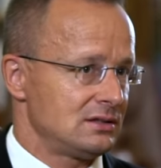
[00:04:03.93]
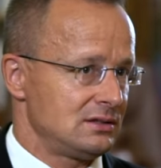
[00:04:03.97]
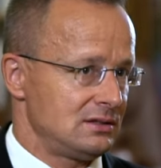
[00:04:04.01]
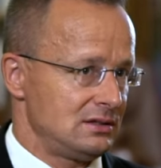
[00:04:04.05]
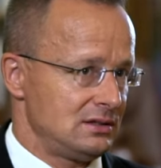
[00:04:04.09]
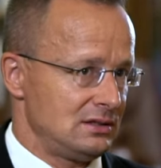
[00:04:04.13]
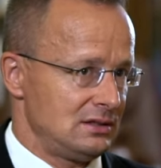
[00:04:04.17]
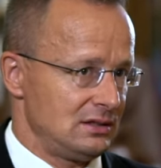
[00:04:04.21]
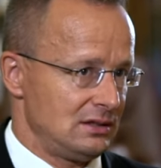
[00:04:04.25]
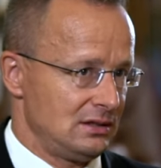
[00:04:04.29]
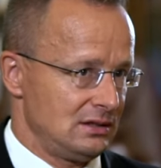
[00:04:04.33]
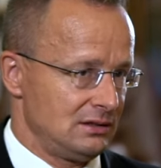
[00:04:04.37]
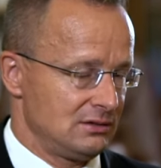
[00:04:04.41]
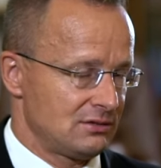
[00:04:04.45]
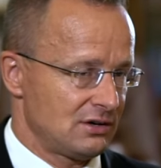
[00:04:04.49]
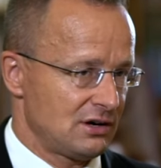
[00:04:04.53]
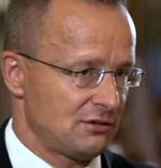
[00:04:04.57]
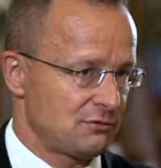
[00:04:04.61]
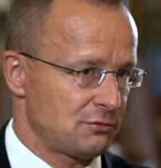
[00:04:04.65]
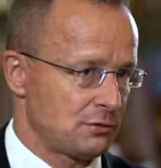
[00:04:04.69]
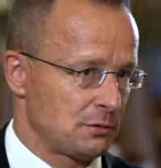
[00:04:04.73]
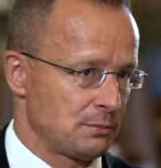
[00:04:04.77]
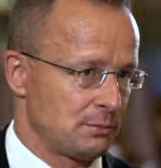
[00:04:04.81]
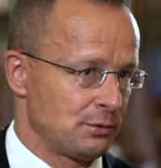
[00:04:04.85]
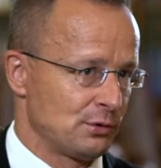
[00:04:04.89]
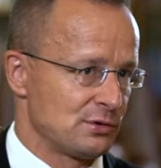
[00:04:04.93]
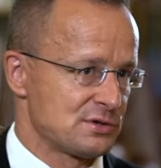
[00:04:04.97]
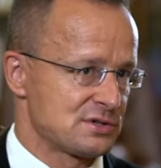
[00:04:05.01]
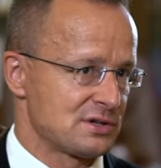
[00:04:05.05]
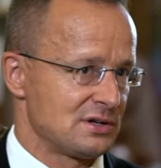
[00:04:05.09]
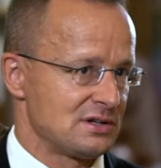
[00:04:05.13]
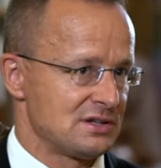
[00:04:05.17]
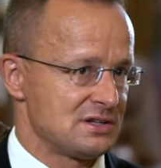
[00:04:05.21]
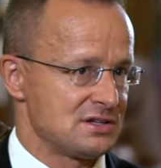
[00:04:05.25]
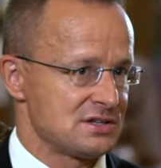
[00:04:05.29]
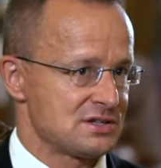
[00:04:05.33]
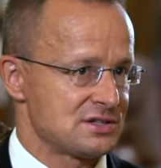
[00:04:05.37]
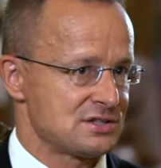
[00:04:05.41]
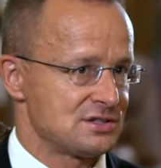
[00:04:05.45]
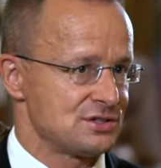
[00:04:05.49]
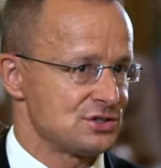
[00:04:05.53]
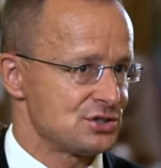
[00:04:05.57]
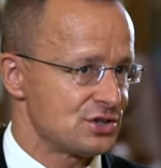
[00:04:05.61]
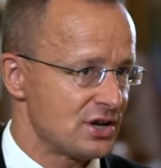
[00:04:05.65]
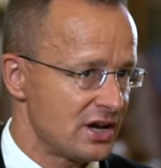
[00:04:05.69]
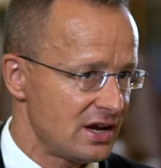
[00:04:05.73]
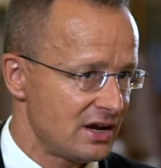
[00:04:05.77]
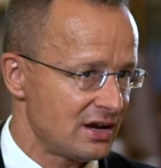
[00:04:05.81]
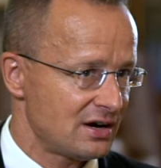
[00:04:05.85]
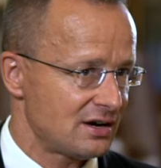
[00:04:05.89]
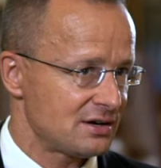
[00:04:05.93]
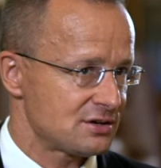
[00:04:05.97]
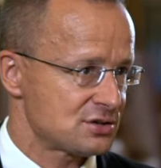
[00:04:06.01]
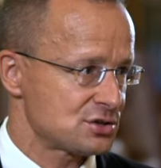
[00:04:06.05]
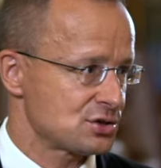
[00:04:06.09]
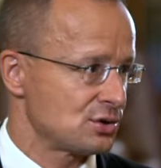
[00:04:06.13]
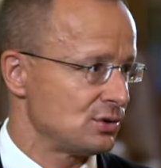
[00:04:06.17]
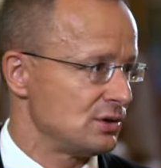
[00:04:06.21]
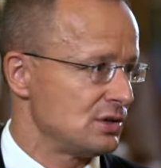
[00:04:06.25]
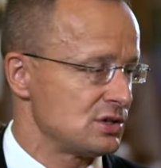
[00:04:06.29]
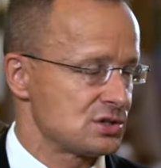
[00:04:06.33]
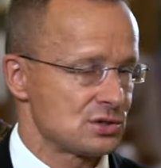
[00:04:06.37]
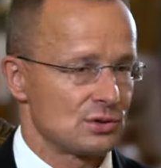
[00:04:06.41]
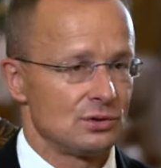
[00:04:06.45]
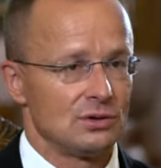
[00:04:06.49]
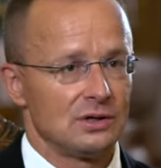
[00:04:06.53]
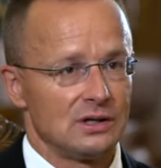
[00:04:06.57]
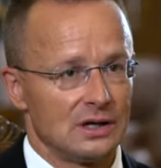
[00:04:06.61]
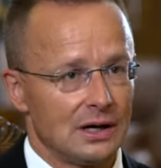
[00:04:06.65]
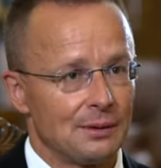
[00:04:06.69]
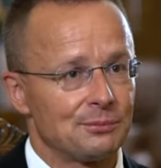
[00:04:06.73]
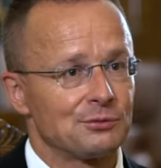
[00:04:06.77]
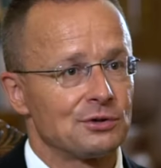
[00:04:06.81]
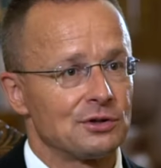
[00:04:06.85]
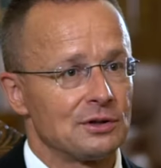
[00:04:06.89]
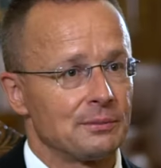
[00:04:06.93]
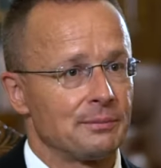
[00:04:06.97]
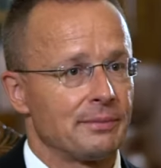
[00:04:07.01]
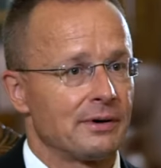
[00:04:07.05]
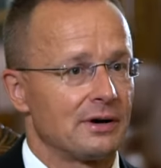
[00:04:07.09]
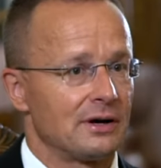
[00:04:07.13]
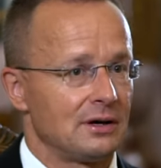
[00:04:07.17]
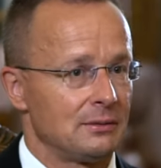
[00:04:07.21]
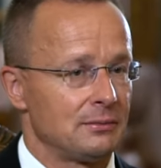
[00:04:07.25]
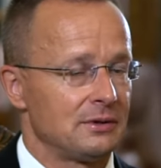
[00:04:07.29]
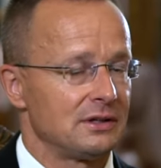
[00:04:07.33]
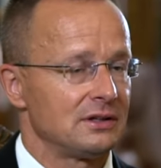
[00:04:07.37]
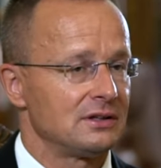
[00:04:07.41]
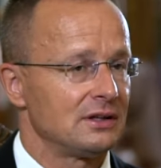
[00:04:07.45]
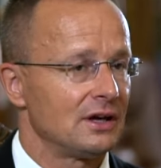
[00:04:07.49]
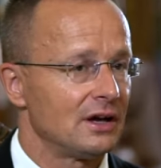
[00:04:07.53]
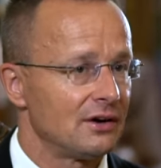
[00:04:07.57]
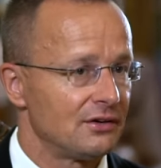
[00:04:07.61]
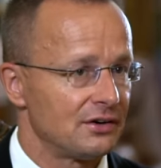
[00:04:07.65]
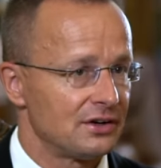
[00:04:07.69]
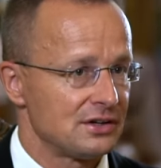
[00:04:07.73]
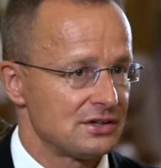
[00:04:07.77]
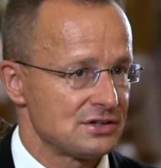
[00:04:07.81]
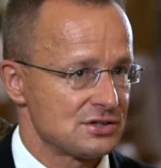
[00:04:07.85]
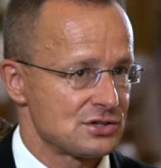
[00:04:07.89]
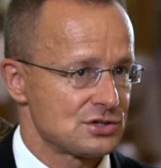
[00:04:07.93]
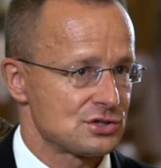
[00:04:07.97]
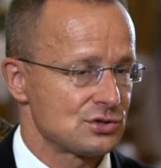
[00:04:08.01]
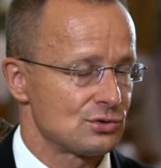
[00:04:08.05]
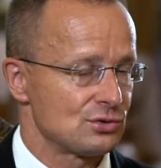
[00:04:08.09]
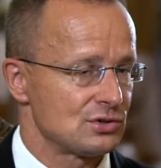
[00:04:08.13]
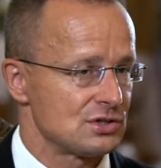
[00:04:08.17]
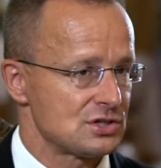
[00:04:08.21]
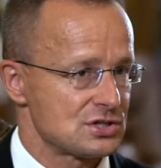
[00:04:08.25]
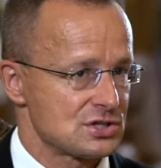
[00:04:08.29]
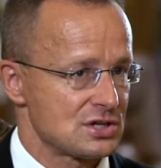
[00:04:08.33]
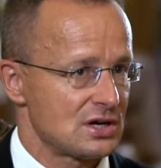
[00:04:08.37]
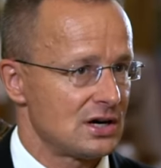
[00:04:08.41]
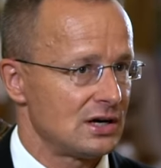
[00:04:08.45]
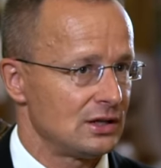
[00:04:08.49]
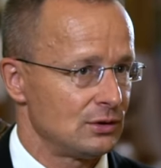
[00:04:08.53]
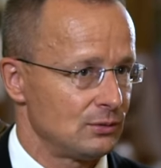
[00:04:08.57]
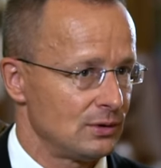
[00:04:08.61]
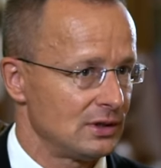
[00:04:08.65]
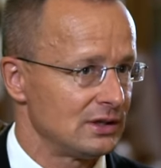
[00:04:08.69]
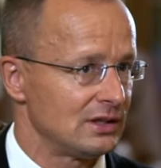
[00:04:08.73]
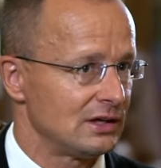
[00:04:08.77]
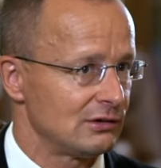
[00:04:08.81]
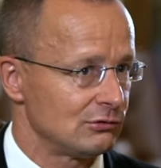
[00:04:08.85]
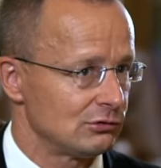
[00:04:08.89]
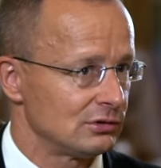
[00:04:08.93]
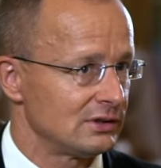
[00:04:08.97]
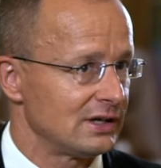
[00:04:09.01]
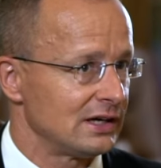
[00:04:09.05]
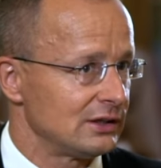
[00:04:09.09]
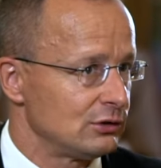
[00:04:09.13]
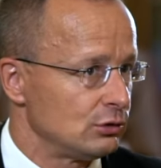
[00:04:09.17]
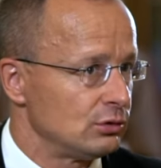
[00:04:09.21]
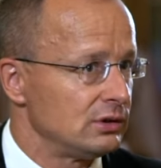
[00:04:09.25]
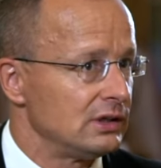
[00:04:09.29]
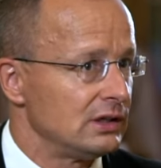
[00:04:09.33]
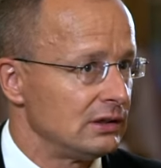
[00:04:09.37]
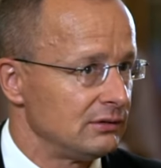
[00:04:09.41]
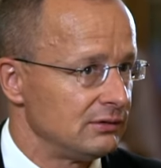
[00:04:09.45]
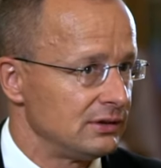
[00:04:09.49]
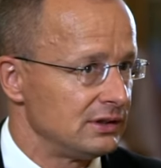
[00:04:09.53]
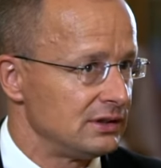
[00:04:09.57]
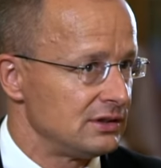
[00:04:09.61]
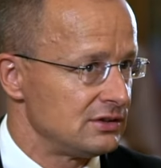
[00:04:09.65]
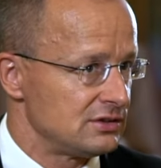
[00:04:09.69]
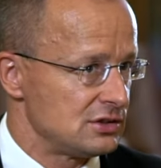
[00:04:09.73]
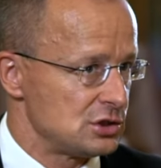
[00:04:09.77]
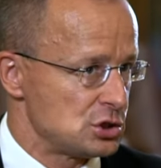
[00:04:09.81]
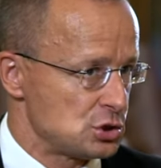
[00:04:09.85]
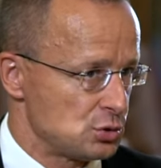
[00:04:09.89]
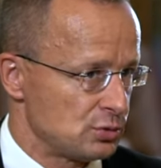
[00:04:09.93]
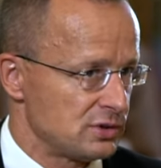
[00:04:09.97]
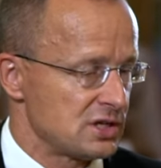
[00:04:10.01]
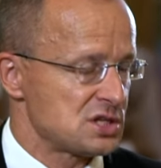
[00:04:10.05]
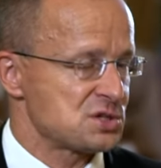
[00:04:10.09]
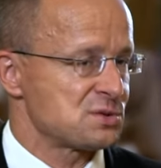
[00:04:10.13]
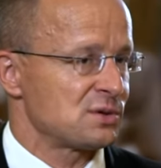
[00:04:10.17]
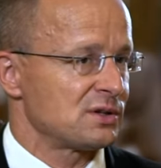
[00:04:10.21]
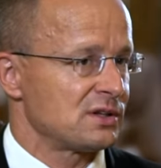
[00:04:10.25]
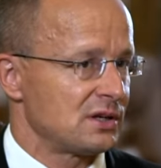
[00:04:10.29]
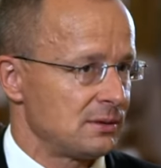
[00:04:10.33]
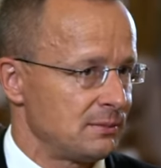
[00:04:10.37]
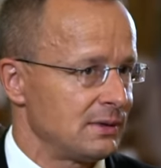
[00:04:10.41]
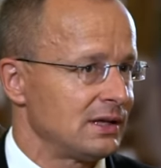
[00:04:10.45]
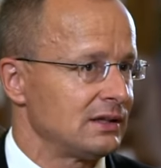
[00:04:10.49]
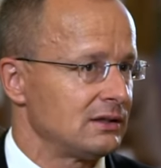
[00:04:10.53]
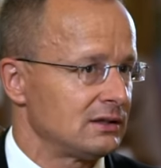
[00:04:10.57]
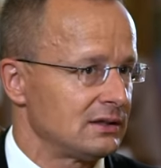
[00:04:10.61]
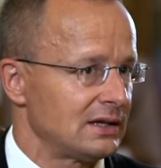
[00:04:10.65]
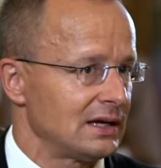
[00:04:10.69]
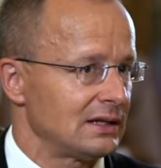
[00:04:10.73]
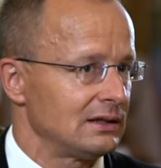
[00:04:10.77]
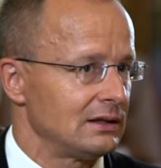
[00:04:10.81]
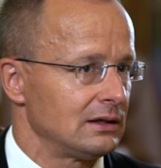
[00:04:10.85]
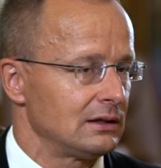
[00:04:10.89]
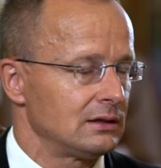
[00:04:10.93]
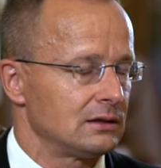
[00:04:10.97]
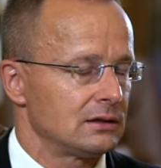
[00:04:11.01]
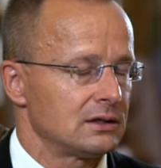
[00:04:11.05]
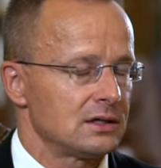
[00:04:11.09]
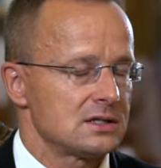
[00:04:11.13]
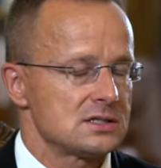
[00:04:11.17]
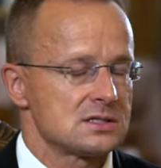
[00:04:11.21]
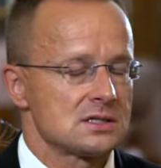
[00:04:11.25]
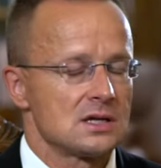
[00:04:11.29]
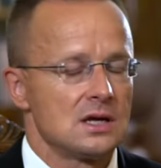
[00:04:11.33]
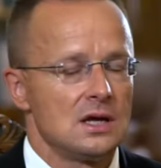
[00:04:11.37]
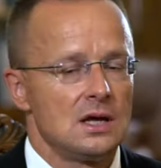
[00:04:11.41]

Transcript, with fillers: The draft proposal is there, so it's only up to the parliamentarians to decide when they would like to deal with this issue. That's what I meant, a technical case.